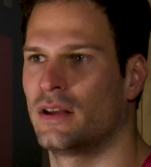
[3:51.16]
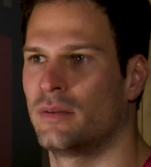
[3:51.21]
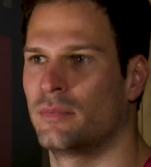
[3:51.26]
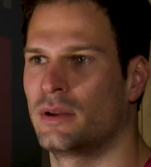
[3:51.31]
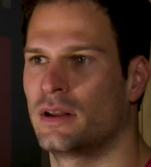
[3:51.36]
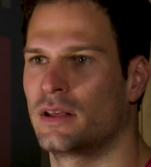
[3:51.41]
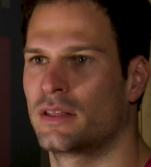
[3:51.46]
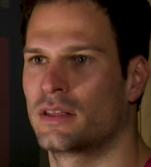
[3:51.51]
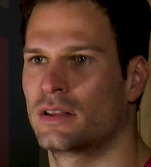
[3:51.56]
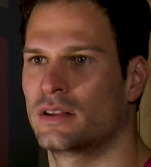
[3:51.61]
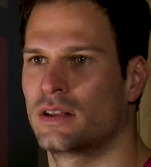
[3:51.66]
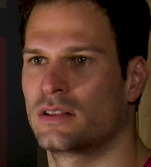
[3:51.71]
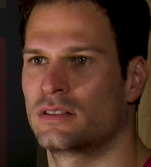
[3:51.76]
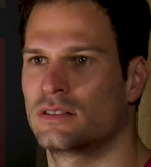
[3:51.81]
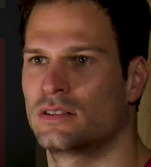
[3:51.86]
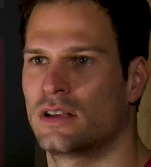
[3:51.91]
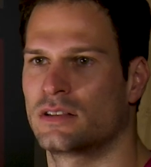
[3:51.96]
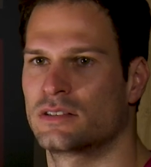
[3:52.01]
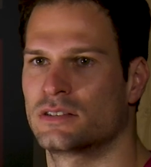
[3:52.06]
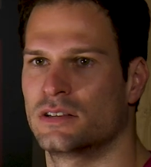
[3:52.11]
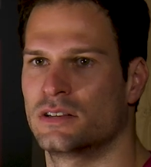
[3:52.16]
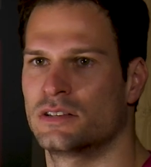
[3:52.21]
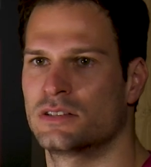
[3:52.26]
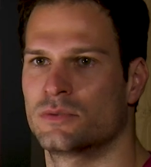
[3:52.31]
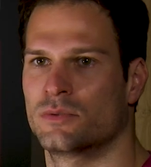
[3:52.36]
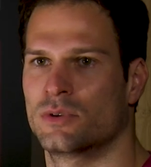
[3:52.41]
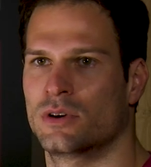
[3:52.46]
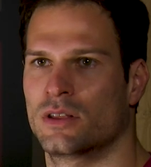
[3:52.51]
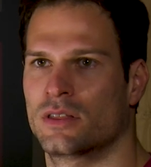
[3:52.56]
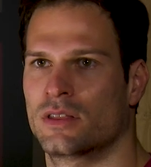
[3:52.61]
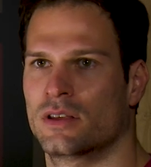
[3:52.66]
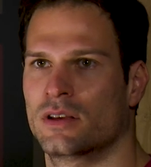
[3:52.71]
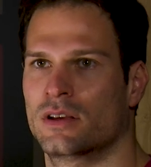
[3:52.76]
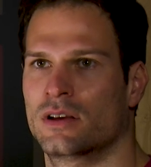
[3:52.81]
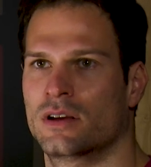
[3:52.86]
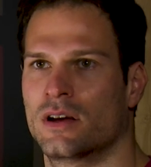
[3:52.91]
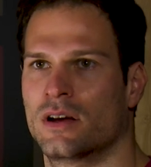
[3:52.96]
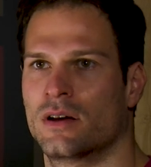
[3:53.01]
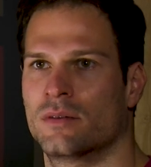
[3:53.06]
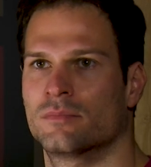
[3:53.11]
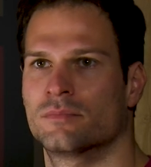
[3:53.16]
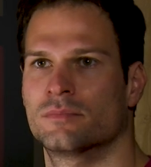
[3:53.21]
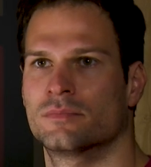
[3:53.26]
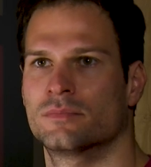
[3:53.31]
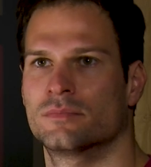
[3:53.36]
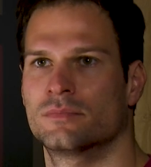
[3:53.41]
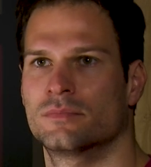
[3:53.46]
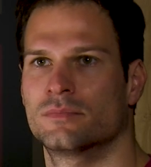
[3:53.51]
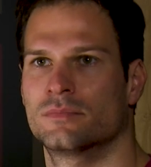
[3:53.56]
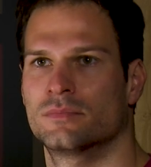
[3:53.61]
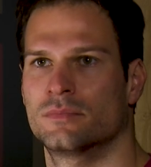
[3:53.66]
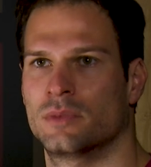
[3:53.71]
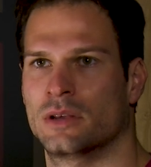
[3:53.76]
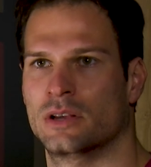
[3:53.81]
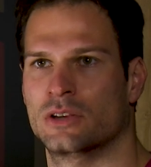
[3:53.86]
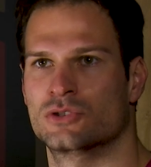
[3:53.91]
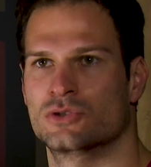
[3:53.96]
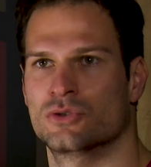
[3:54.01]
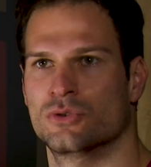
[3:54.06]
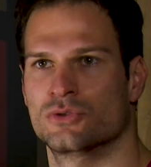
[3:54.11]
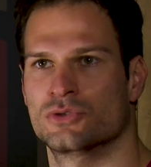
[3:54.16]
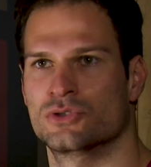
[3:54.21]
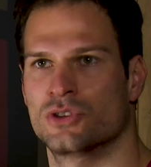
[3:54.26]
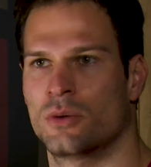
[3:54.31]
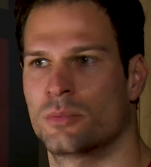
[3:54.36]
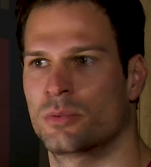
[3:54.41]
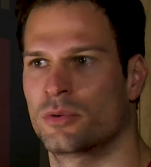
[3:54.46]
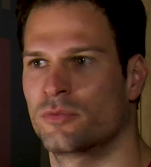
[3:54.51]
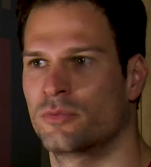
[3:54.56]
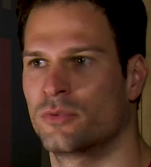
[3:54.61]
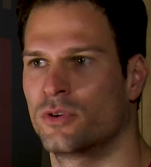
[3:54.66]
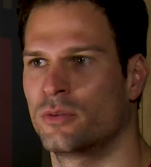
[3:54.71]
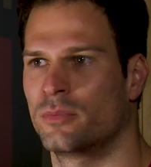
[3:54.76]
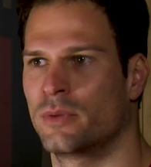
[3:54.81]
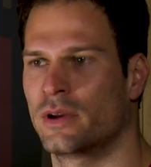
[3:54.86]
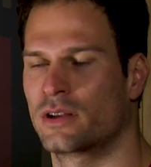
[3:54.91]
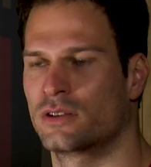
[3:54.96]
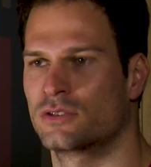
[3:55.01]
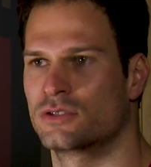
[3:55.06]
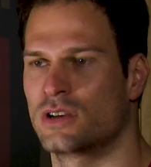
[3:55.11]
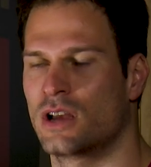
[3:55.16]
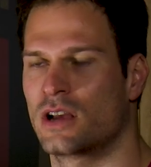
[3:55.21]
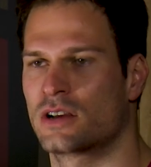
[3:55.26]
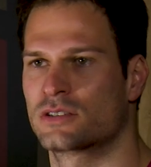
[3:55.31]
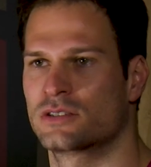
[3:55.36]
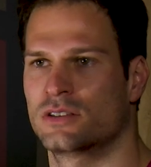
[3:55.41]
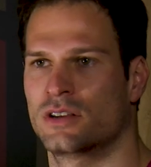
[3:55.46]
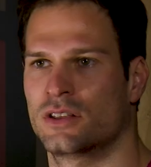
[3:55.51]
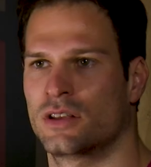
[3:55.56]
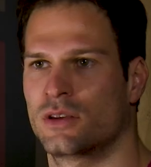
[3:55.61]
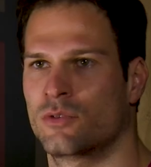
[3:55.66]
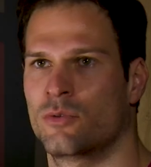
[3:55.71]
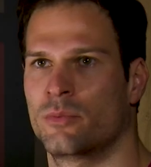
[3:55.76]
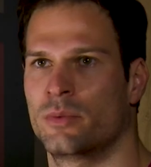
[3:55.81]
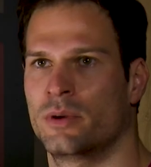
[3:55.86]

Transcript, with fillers: I mean, I think that that's an easy one. I think um, biggest showstopper of all, Michael Jackson, I think will